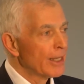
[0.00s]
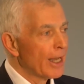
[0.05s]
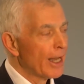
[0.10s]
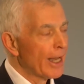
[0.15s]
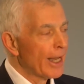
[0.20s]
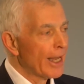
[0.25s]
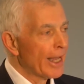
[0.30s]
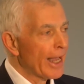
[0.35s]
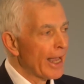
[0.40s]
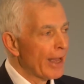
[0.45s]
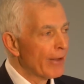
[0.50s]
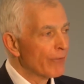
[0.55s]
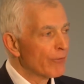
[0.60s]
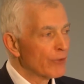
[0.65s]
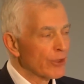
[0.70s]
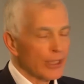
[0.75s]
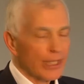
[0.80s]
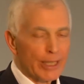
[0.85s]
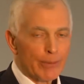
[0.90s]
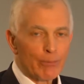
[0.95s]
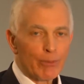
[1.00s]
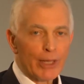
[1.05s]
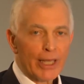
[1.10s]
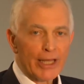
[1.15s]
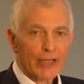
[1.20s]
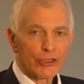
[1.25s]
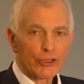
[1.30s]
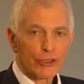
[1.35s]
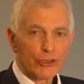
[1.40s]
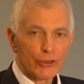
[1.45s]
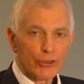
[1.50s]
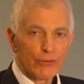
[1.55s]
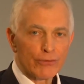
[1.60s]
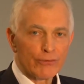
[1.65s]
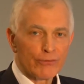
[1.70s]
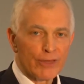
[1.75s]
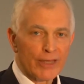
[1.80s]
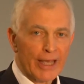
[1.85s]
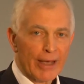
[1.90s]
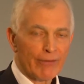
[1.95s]
I have the pleasure of
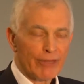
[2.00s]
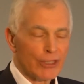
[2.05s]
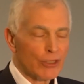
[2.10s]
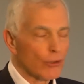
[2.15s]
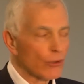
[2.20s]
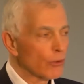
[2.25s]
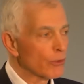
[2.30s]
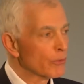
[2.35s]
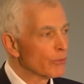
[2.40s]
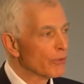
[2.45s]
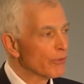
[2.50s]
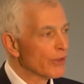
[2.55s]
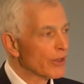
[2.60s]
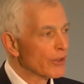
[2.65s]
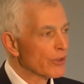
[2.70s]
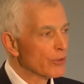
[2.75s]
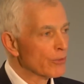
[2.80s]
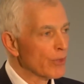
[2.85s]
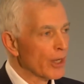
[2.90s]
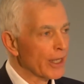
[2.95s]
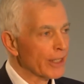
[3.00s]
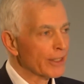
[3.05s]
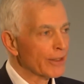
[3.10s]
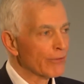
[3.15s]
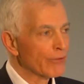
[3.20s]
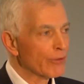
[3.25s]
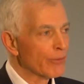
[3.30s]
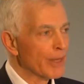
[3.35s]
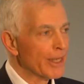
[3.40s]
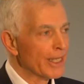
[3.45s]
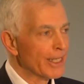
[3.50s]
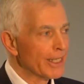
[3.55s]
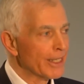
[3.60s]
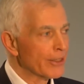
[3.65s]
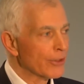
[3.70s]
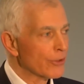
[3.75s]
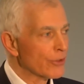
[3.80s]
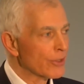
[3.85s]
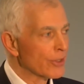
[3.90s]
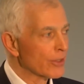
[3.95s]
having known Professor Bhatia for many
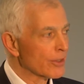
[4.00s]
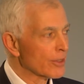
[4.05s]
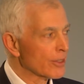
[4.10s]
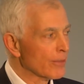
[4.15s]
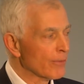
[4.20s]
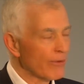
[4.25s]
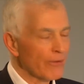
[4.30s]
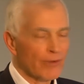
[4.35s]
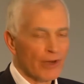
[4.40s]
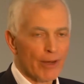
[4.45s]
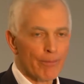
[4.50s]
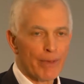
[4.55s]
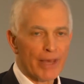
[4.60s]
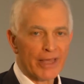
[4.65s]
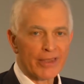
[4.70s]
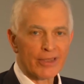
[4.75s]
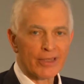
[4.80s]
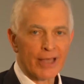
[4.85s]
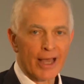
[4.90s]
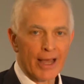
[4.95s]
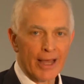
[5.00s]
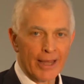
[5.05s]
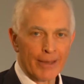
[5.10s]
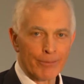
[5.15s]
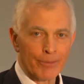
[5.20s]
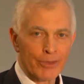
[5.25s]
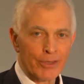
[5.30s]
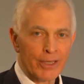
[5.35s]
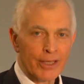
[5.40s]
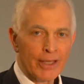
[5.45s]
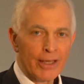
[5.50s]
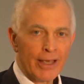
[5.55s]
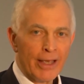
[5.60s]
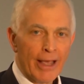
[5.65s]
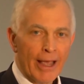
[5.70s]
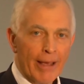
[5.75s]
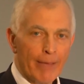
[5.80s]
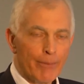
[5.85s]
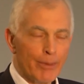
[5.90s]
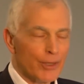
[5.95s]
years, and some of our best times
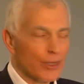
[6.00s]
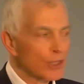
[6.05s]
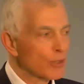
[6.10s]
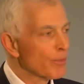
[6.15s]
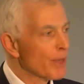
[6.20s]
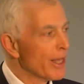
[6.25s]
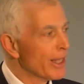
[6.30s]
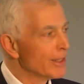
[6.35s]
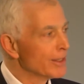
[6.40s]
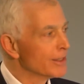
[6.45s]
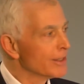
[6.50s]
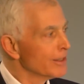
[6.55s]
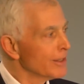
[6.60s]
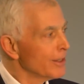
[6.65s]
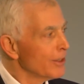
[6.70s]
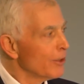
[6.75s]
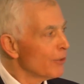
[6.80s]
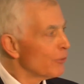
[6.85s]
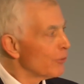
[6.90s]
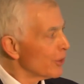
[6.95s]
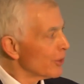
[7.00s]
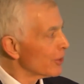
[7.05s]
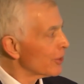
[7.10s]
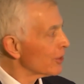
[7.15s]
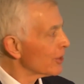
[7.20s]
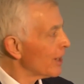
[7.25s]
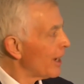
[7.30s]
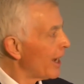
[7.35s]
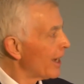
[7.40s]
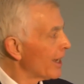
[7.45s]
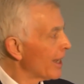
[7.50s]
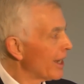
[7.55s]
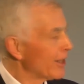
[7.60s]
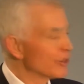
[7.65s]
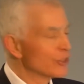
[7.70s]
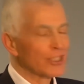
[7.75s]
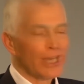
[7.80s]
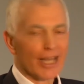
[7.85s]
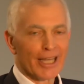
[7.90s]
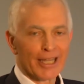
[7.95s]
have been spent with
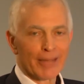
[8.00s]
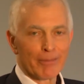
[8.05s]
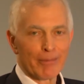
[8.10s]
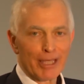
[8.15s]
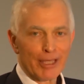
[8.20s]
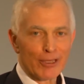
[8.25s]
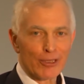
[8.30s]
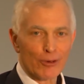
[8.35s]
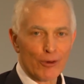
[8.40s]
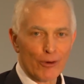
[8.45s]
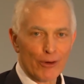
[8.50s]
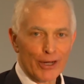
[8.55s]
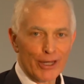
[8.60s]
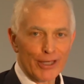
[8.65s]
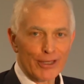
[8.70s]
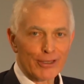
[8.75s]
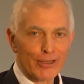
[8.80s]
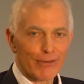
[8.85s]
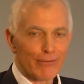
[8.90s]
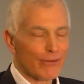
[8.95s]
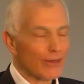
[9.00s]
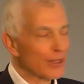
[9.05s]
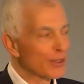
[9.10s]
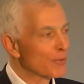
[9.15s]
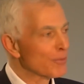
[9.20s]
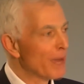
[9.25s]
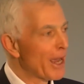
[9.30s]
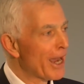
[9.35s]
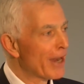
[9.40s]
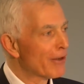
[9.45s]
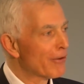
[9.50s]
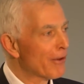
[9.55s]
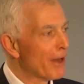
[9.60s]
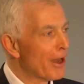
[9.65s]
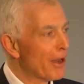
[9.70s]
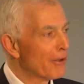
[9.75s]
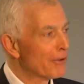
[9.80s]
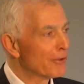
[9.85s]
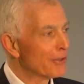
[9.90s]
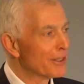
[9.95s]
Kailash telling me stories of his
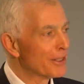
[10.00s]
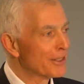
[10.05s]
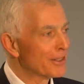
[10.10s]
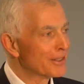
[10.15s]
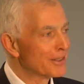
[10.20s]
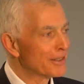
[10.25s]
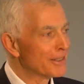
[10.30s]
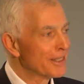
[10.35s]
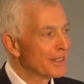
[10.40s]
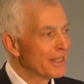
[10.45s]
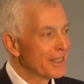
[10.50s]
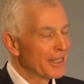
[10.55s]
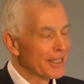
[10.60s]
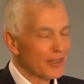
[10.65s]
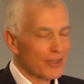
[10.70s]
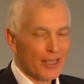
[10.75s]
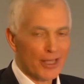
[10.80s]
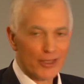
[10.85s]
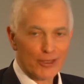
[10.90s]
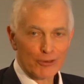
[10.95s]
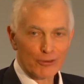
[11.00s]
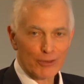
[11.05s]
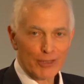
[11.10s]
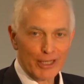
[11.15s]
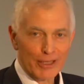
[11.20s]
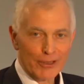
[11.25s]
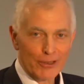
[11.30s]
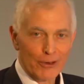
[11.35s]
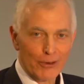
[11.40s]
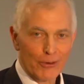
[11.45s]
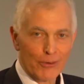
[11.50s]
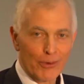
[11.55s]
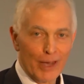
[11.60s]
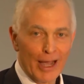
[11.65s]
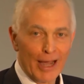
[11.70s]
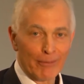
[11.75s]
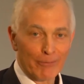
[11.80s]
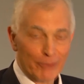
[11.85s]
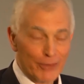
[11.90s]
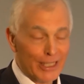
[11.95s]
background and his history. So
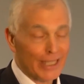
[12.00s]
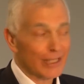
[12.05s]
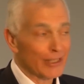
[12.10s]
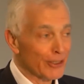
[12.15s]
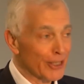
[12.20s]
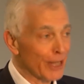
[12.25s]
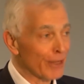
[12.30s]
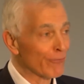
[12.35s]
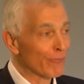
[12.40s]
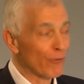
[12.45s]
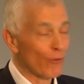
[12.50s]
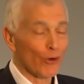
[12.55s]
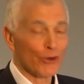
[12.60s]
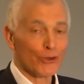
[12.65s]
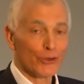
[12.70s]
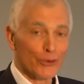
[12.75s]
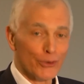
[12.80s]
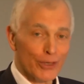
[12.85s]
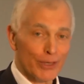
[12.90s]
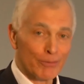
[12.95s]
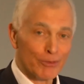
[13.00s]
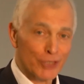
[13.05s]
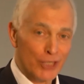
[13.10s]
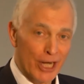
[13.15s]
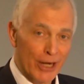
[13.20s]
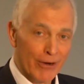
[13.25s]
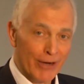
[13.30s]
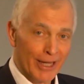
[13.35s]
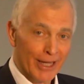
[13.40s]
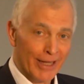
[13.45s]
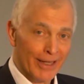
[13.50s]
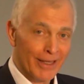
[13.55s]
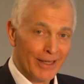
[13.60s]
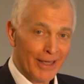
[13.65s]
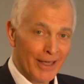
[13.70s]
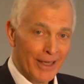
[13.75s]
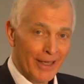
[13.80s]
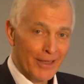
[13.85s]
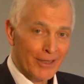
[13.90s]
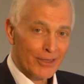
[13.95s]
I'm really looking forward to him sharing
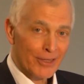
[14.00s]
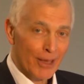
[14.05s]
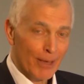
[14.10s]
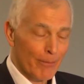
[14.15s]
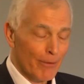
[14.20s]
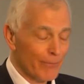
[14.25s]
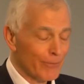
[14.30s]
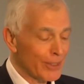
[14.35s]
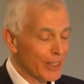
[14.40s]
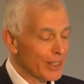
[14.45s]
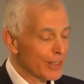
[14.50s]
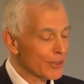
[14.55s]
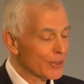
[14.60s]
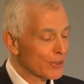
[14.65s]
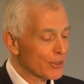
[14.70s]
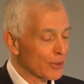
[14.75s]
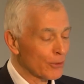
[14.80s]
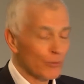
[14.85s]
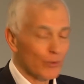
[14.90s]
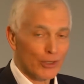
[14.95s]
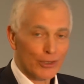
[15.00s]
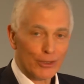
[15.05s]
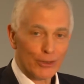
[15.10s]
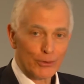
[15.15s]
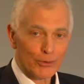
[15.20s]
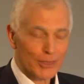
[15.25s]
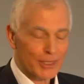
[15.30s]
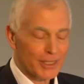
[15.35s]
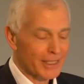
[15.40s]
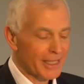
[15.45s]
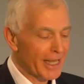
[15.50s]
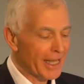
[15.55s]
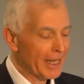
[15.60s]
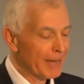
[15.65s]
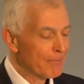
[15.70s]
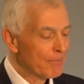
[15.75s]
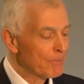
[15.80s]
some of these with you today.